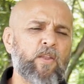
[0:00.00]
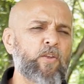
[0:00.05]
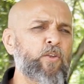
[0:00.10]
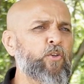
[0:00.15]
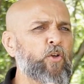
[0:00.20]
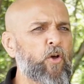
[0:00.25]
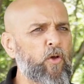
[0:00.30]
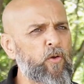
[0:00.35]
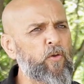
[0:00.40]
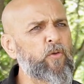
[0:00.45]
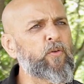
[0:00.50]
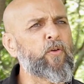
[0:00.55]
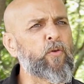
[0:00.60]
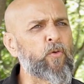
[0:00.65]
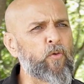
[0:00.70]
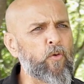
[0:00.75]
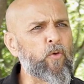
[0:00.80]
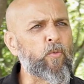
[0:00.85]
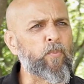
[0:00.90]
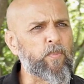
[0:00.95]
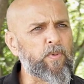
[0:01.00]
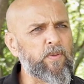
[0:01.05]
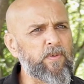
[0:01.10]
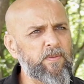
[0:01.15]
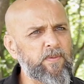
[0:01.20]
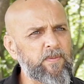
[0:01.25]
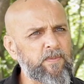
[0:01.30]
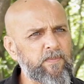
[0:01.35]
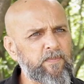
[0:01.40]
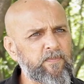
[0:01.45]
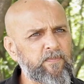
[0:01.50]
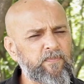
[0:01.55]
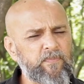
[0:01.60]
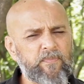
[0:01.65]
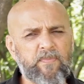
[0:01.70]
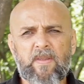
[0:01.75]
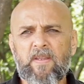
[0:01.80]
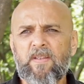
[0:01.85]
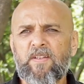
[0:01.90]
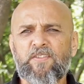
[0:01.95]
You're on a rope.
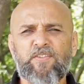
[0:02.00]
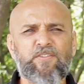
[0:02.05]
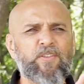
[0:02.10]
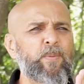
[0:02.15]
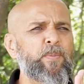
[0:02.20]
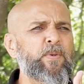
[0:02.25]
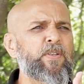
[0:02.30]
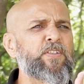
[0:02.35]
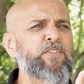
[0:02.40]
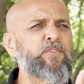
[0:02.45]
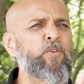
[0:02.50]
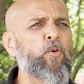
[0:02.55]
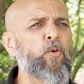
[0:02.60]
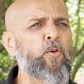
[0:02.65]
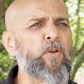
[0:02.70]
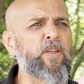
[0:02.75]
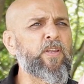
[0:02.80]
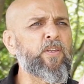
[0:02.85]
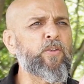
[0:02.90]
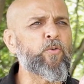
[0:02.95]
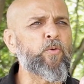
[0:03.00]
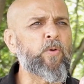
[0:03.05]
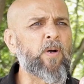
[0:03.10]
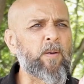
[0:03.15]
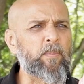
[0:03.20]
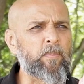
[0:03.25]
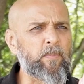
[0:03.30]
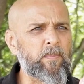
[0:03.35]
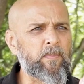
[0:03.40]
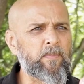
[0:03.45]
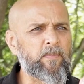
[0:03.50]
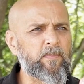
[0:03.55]
Somebody is holding you up.